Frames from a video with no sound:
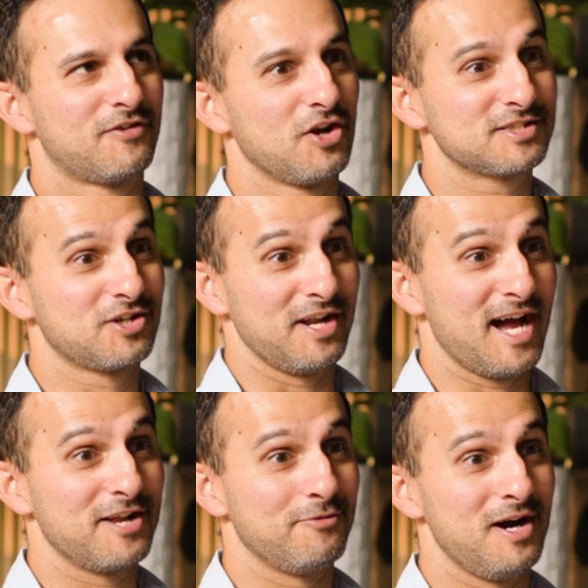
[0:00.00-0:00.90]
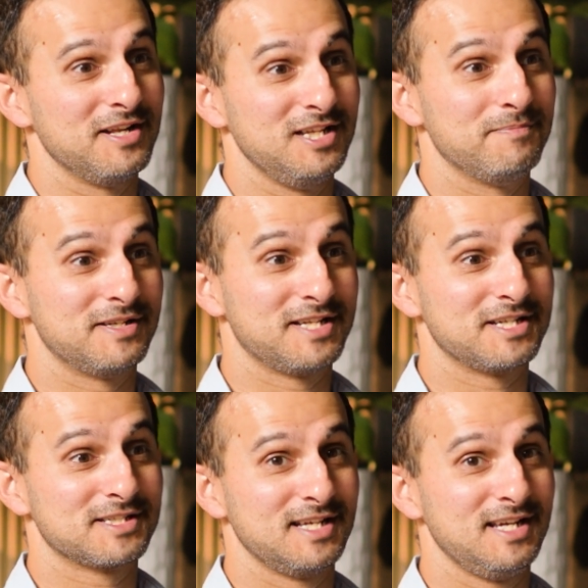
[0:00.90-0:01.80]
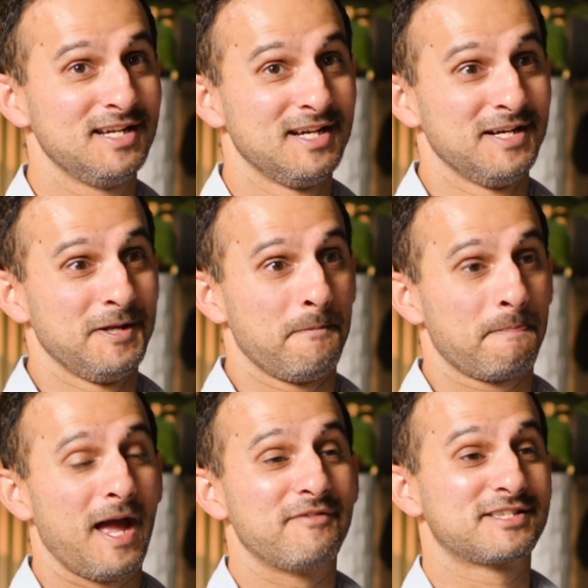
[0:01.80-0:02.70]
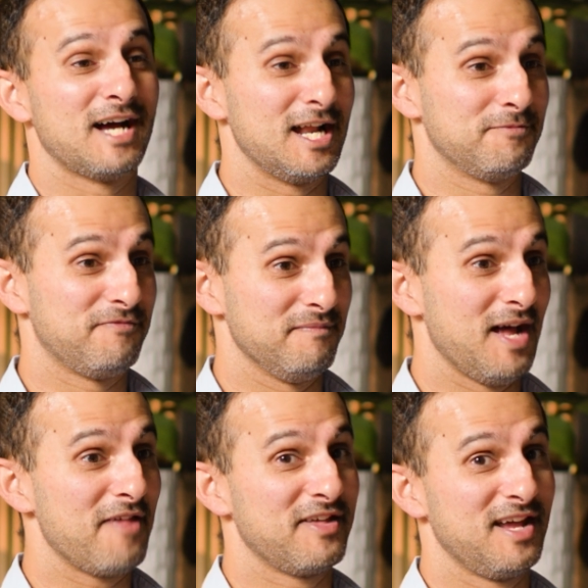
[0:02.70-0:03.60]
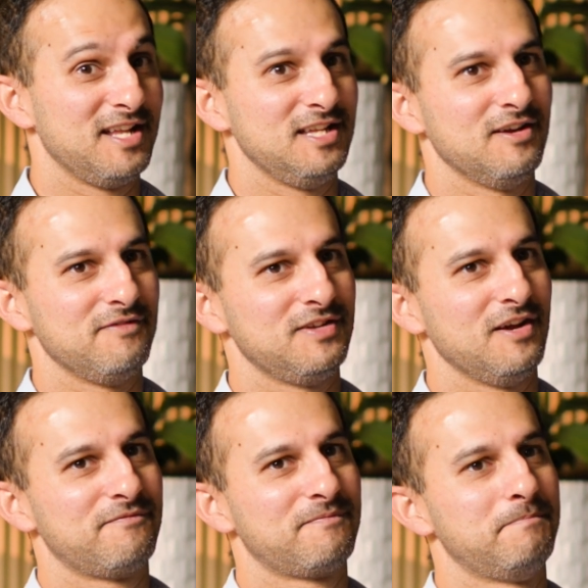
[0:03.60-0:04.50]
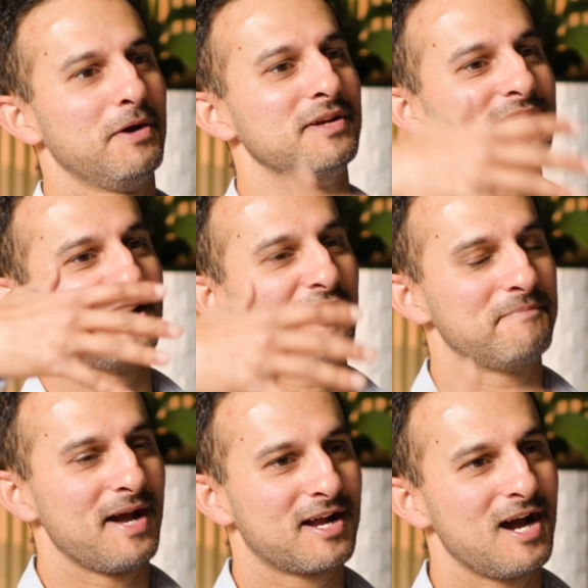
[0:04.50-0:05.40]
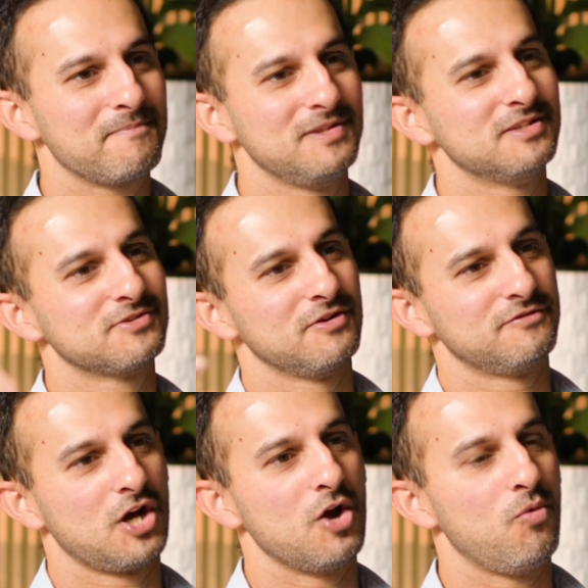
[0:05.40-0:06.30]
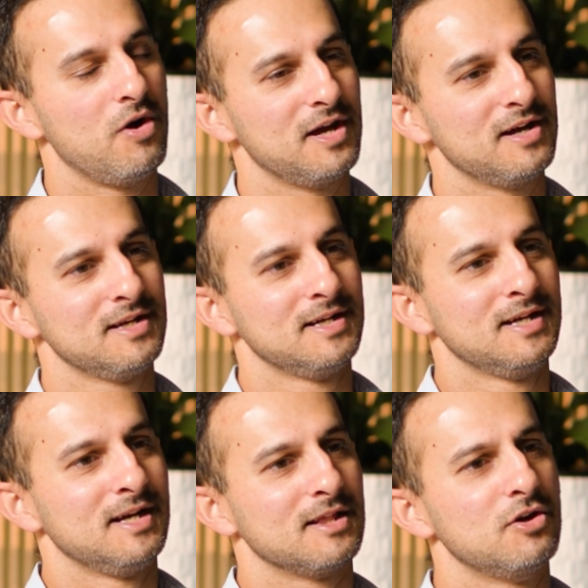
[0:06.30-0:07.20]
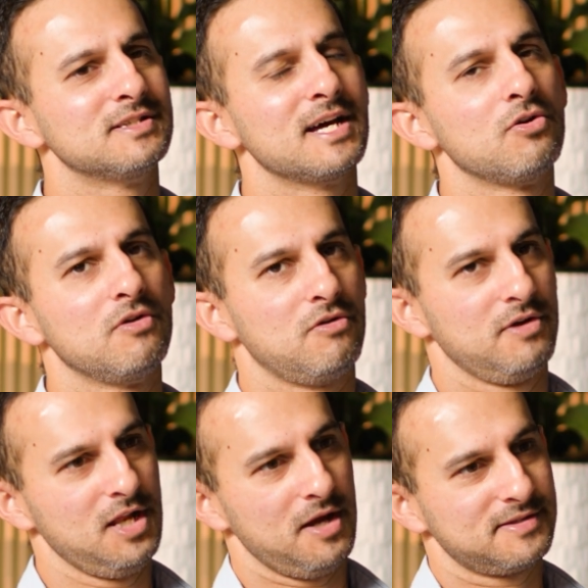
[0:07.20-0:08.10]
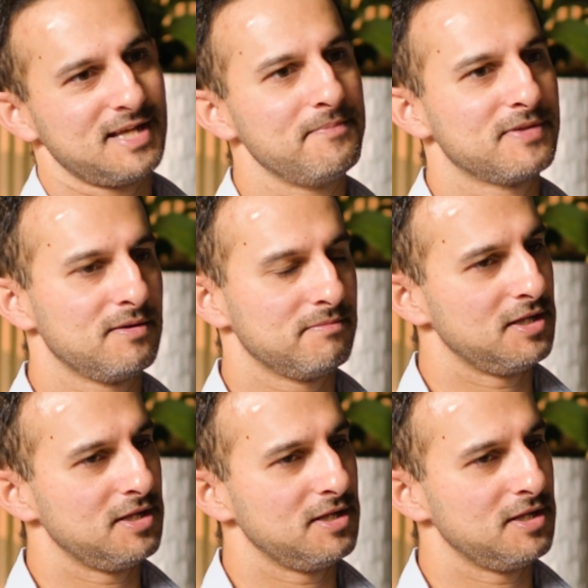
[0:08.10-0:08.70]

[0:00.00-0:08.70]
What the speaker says: just got out of one and you potentially have started from nothing, and you've built yourself back up, and you sort of don't want to lose that, or the same thing,